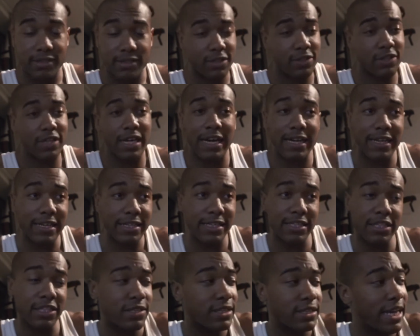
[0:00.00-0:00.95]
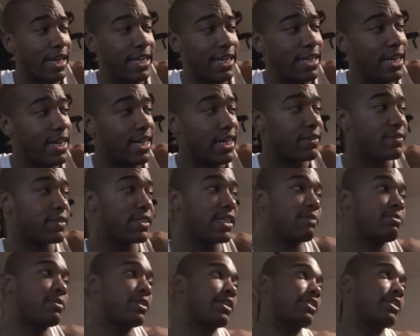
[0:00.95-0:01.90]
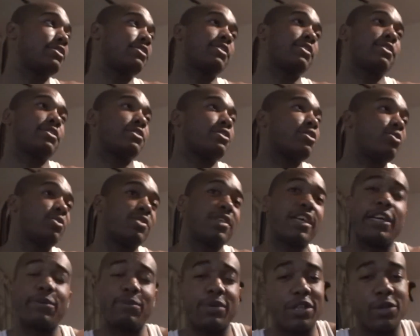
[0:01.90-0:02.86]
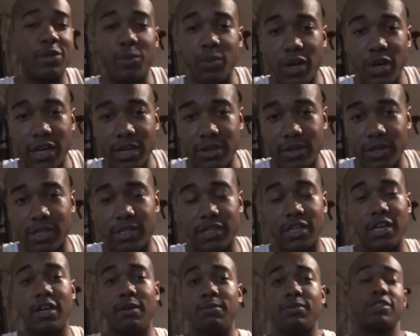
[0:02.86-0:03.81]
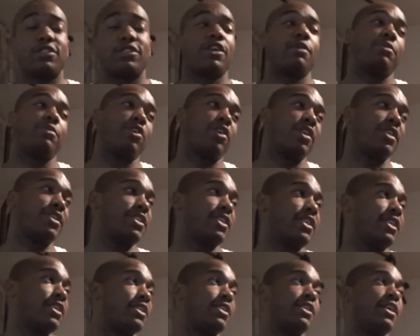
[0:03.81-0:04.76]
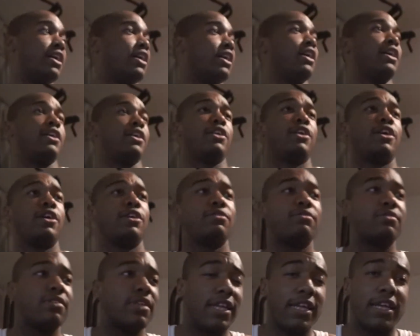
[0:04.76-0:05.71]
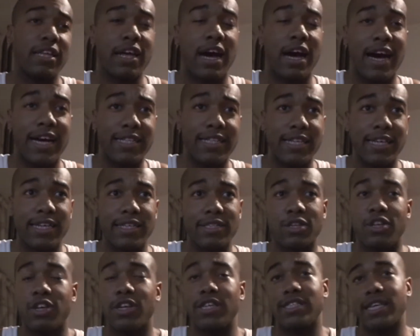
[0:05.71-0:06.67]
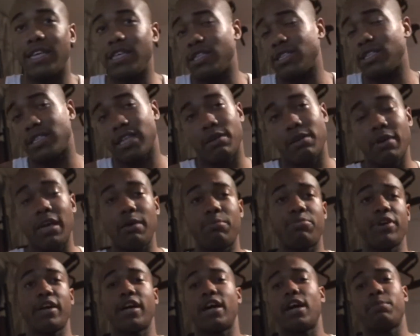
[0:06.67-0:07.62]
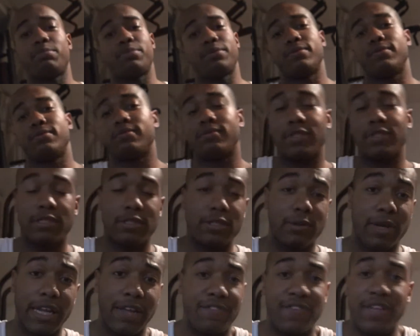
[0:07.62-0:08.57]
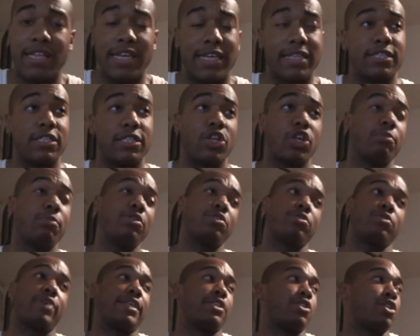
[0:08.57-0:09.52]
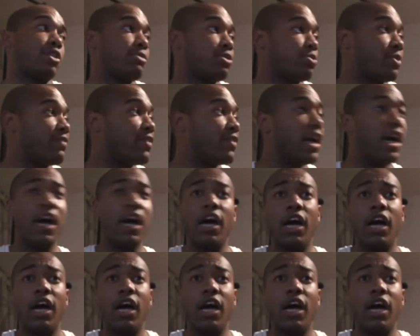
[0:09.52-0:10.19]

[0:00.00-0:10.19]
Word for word: So that this is, any negative stigma that's, that's associated with the word or the term, the terminology, and you know any of the ideas and connotations that it may bring up, or anything that is synonymous or antonymous with,